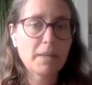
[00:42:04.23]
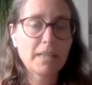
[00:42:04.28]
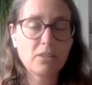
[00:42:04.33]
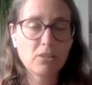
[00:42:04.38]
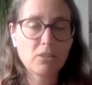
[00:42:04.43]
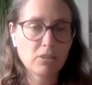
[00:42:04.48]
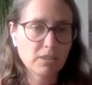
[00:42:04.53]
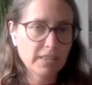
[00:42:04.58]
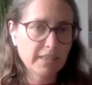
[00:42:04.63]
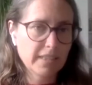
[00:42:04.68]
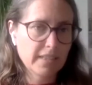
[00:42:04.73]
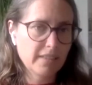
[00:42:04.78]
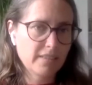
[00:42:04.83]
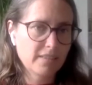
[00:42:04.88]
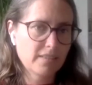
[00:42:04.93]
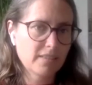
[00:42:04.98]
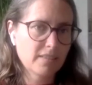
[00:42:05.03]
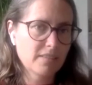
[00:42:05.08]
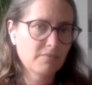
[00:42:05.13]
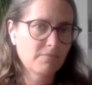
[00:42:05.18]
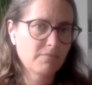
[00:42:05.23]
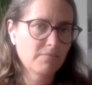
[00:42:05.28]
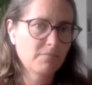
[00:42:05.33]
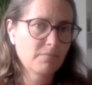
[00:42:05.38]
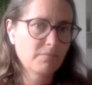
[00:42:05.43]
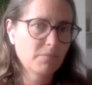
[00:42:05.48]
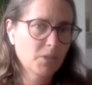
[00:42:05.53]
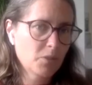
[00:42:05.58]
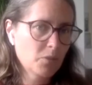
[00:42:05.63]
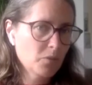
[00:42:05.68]
colleagues,
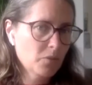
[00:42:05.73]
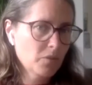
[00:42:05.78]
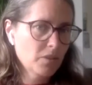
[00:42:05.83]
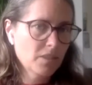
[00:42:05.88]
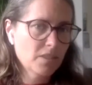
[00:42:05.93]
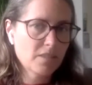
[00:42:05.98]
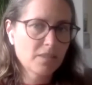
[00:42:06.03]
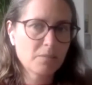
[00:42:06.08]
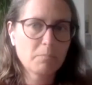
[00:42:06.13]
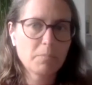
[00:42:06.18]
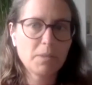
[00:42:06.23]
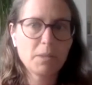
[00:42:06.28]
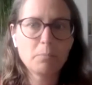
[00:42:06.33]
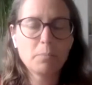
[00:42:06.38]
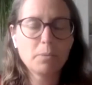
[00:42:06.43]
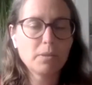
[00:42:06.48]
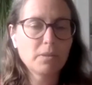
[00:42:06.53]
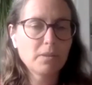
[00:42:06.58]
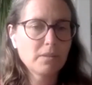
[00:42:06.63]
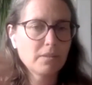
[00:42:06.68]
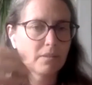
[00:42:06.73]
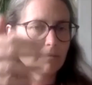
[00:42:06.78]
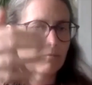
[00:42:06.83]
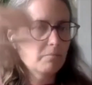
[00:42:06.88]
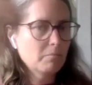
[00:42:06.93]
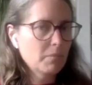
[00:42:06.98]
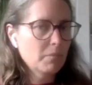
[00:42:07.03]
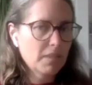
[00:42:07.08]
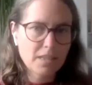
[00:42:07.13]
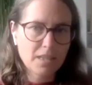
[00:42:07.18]
towards
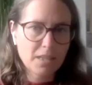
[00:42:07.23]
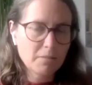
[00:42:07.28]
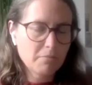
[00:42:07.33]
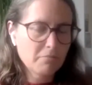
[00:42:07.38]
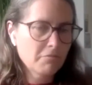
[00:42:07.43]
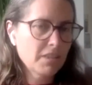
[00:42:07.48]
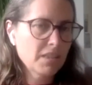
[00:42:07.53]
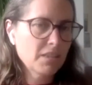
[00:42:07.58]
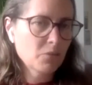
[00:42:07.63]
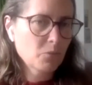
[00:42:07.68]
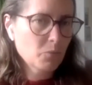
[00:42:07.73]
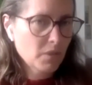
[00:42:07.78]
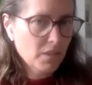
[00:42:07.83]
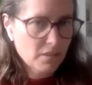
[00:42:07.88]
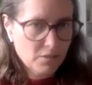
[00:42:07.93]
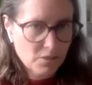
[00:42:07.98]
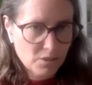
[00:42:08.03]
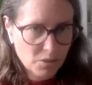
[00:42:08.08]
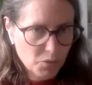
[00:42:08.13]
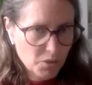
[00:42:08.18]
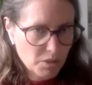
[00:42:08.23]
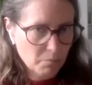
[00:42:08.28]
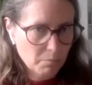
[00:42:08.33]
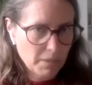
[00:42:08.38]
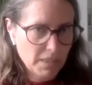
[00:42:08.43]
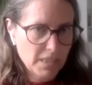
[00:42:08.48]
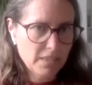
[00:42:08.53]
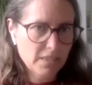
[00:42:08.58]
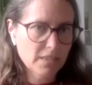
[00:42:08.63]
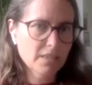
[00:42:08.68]
people that I'm friends with on social
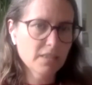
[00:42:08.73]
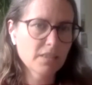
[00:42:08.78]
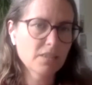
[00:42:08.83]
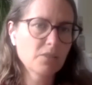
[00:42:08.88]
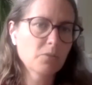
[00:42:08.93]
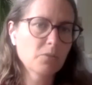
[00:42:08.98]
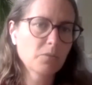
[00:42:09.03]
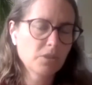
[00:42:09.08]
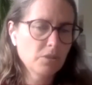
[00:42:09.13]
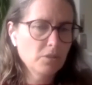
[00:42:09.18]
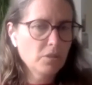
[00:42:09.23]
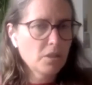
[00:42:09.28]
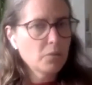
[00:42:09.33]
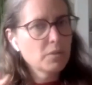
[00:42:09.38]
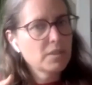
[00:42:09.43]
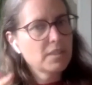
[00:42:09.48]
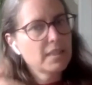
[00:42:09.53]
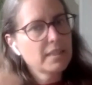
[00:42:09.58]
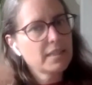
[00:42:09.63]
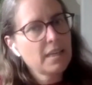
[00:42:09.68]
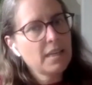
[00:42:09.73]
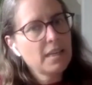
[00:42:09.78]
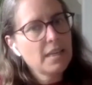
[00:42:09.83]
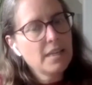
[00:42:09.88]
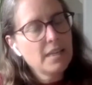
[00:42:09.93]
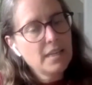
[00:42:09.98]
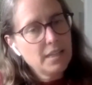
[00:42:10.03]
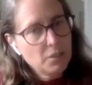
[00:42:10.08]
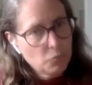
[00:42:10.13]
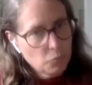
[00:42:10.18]
media. To, you know, it's
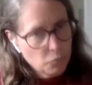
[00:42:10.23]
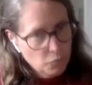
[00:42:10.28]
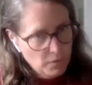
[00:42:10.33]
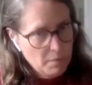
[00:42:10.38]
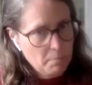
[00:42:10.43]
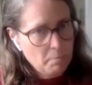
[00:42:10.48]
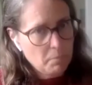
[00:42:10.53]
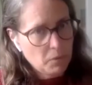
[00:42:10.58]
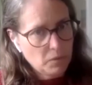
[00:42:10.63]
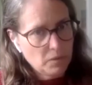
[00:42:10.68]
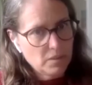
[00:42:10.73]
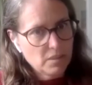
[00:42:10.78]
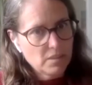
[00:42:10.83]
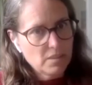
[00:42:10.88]
like it ripples.